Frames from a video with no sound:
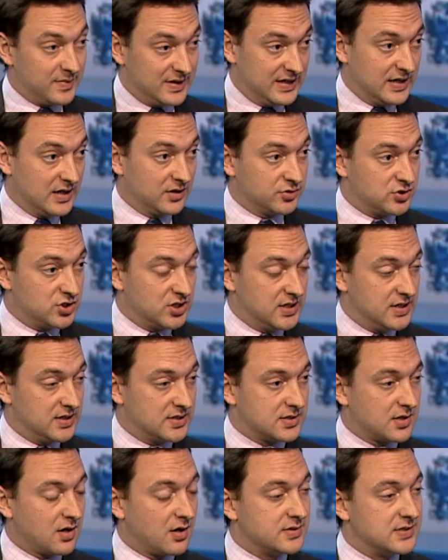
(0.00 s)
ELG
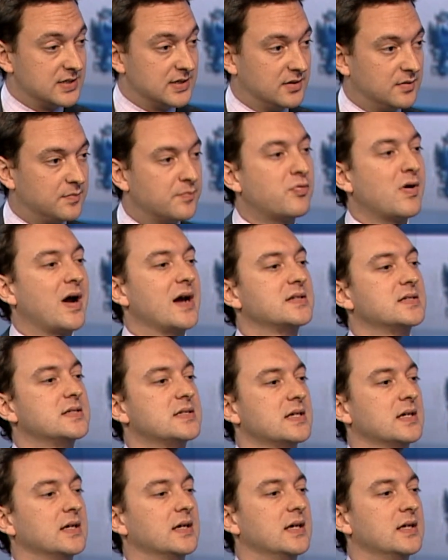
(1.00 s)
started
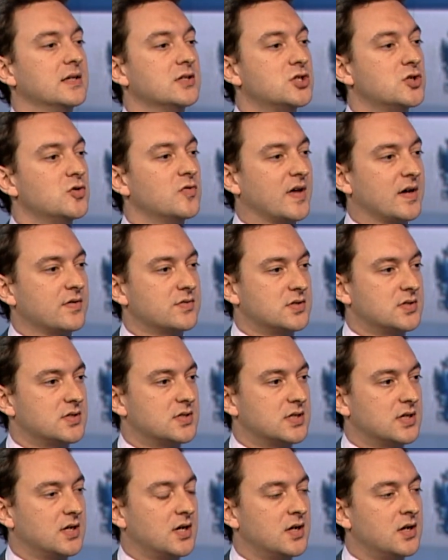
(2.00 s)
practicing in
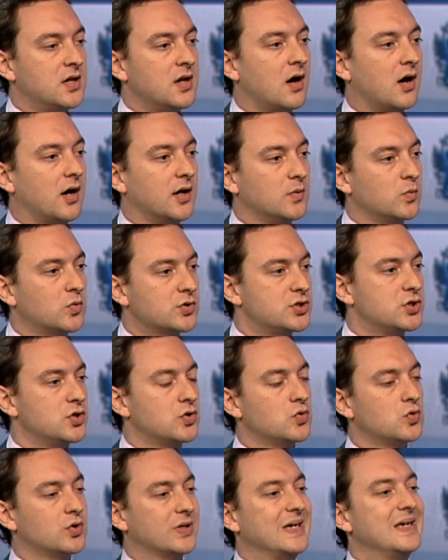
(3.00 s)
2009. What are
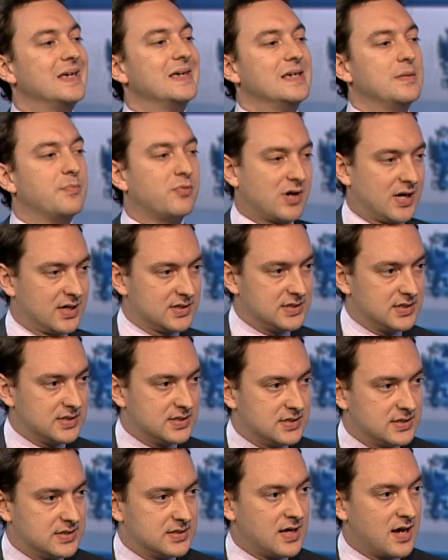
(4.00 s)
your key
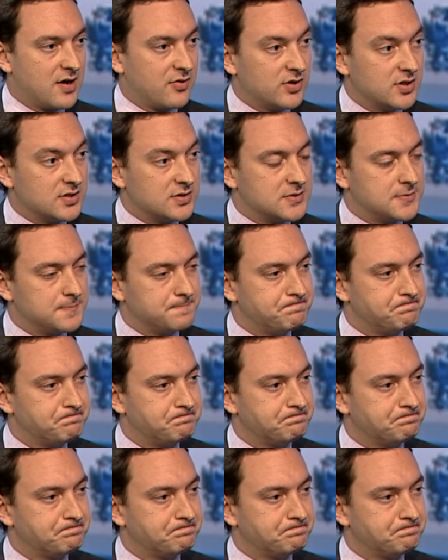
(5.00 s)
practice areas? We are a